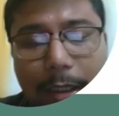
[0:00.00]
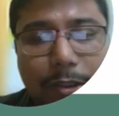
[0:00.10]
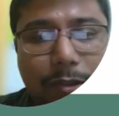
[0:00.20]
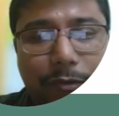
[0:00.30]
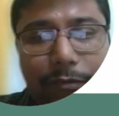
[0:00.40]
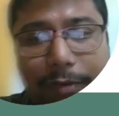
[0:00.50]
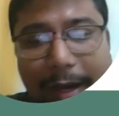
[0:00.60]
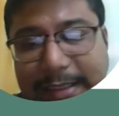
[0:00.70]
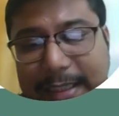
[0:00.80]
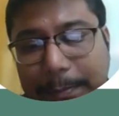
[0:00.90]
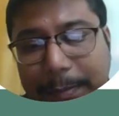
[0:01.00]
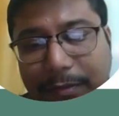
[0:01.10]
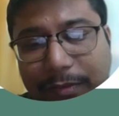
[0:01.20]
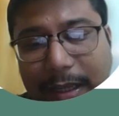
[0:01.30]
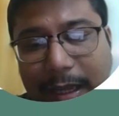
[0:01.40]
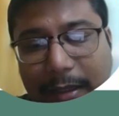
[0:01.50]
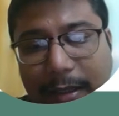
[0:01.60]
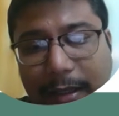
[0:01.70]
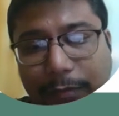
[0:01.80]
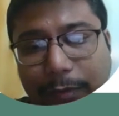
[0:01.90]
So vasa
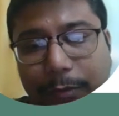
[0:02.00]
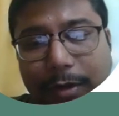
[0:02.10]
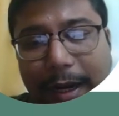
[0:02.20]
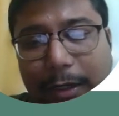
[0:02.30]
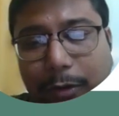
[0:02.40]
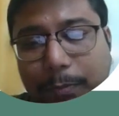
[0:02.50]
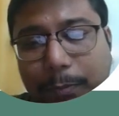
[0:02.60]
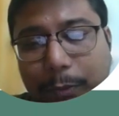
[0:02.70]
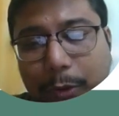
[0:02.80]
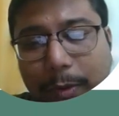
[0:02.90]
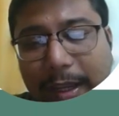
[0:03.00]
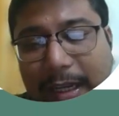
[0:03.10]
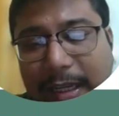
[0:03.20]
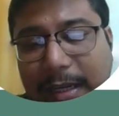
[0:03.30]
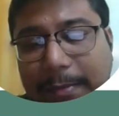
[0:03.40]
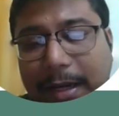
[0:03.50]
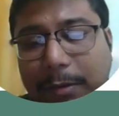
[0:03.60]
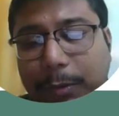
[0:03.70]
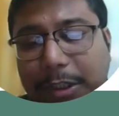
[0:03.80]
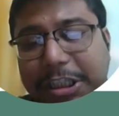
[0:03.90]
previa, if you try to do any
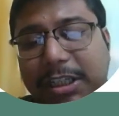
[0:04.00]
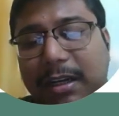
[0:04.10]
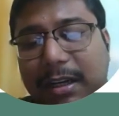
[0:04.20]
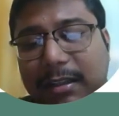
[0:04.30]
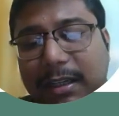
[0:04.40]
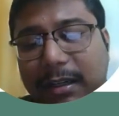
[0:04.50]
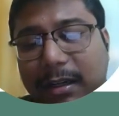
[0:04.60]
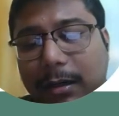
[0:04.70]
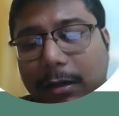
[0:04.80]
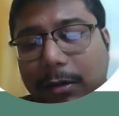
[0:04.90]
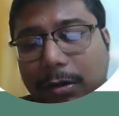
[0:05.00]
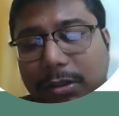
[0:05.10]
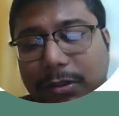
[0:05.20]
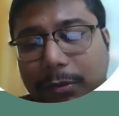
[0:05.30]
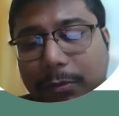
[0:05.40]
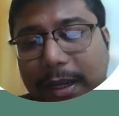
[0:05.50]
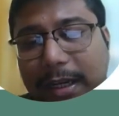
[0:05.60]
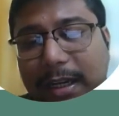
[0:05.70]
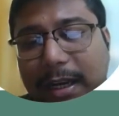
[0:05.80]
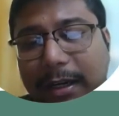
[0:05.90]
manipulation near the internal os or do
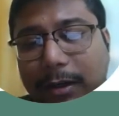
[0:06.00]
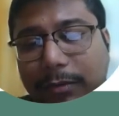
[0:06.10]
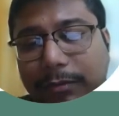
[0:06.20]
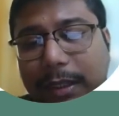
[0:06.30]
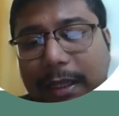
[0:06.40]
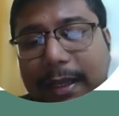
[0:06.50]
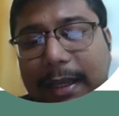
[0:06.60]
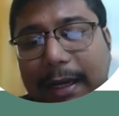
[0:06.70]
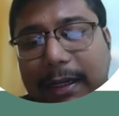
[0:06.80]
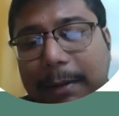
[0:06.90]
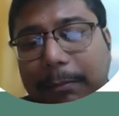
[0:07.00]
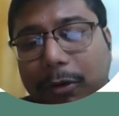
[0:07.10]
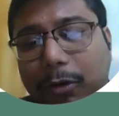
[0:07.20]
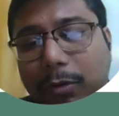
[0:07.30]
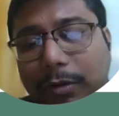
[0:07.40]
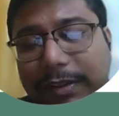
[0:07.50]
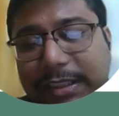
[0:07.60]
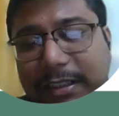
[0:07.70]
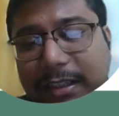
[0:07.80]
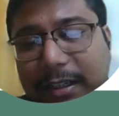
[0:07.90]
any kind of attempt to do a
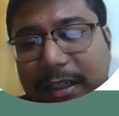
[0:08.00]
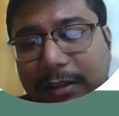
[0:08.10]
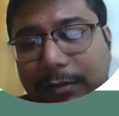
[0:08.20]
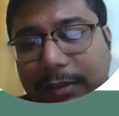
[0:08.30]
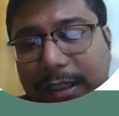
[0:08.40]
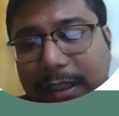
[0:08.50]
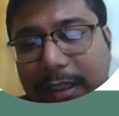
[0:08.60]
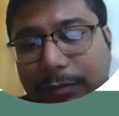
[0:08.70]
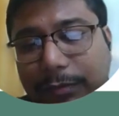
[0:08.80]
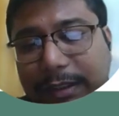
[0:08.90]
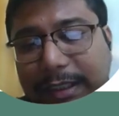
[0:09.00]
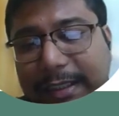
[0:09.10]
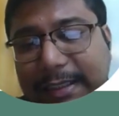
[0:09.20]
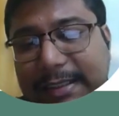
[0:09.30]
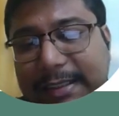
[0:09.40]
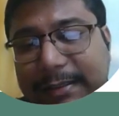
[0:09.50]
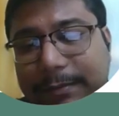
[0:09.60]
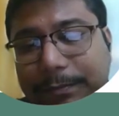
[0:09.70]
vaginal delivery, if these